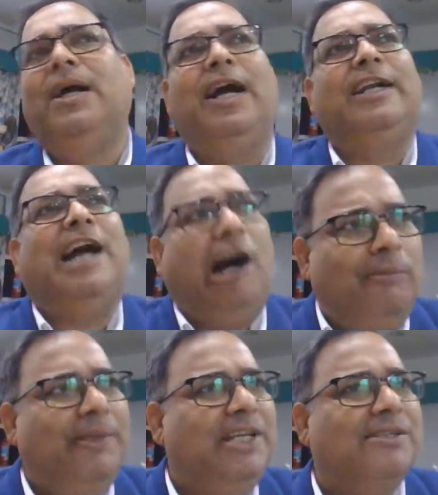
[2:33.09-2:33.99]
And how
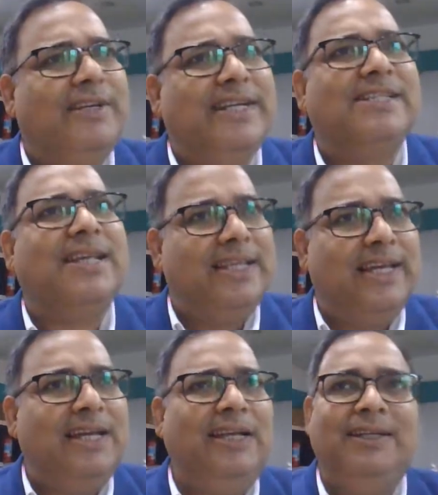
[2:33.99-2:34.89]
many sonnets are
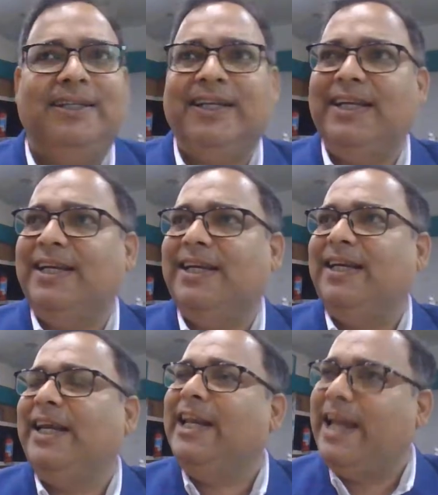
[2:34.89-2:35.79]
there
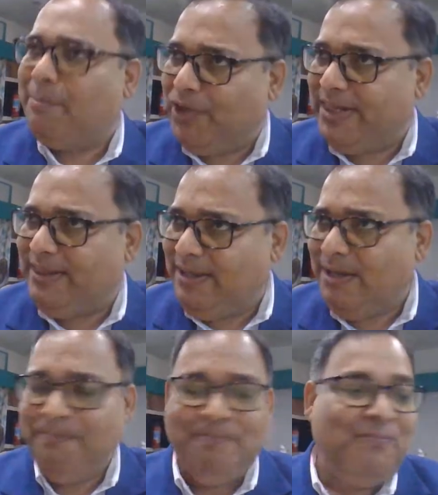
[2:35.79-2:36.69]
in
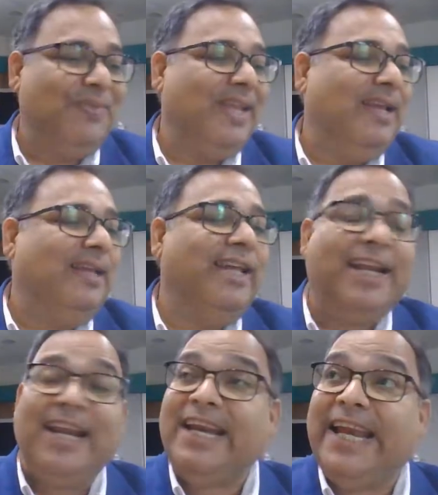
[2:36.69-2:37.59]
Amoretti?
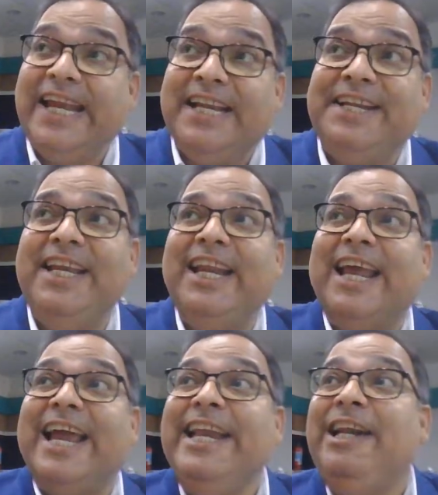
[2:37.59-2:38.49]
There are
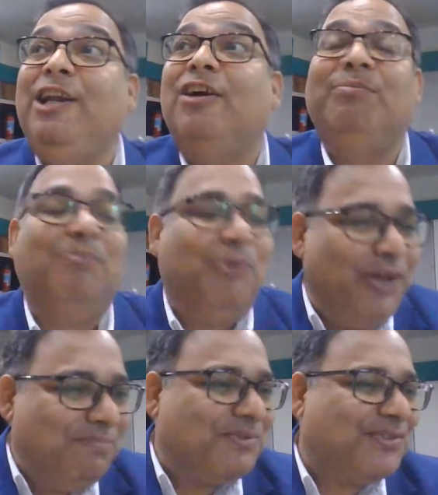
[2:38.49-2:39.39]
89 love
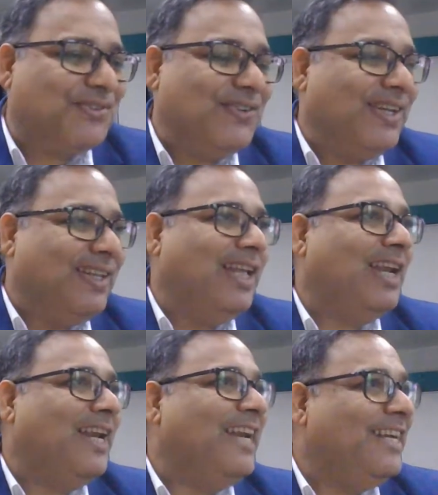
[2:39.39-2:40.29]
poems. There
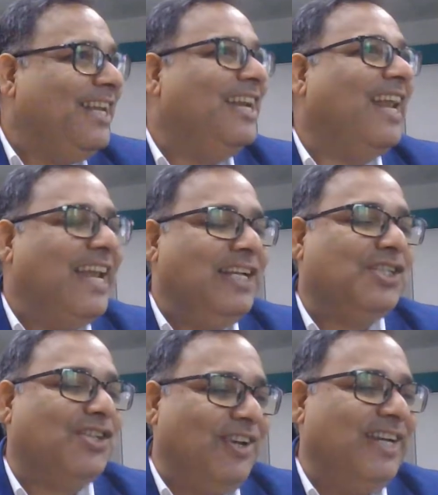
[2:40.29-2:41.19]
are 89
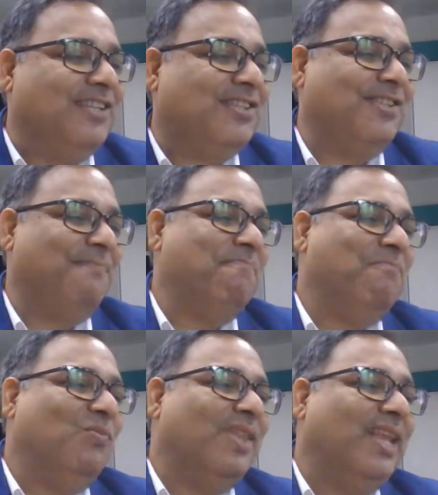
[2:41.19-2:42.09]
sonnets
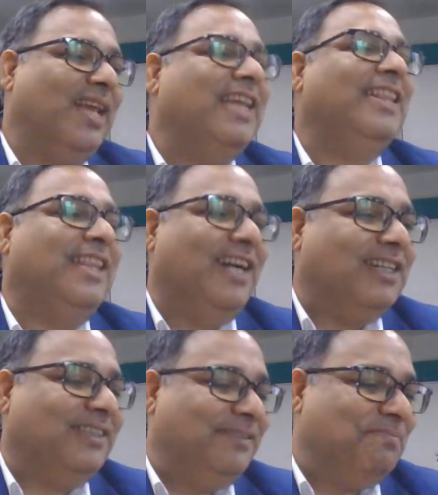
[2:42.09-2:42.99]
in
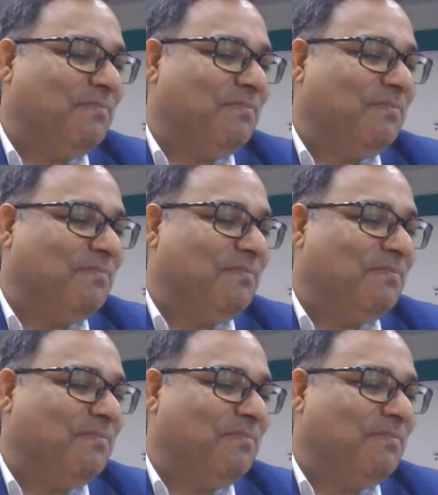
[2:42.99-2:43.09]
that.